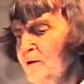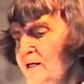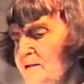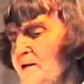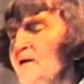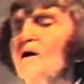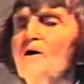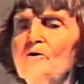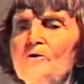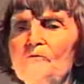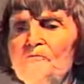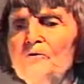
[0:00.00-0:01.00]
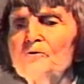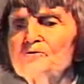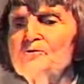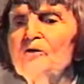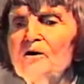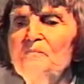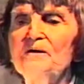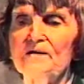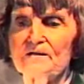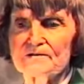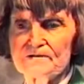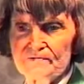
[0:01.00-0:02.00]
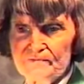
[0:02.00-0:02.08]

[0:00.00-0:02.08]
in few soybeans